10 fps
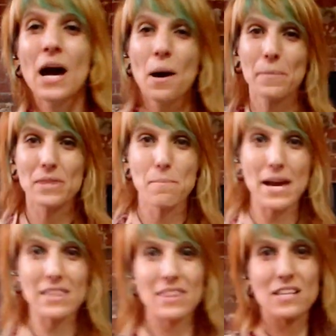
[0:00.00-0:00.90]
But the
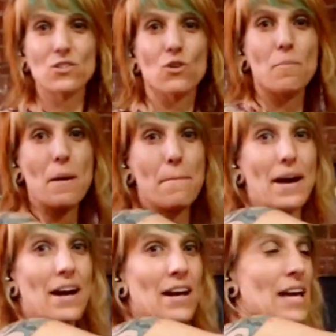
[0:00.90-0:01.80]
main thing to remember
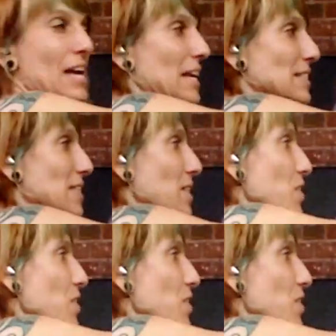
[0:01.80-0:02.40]
is that the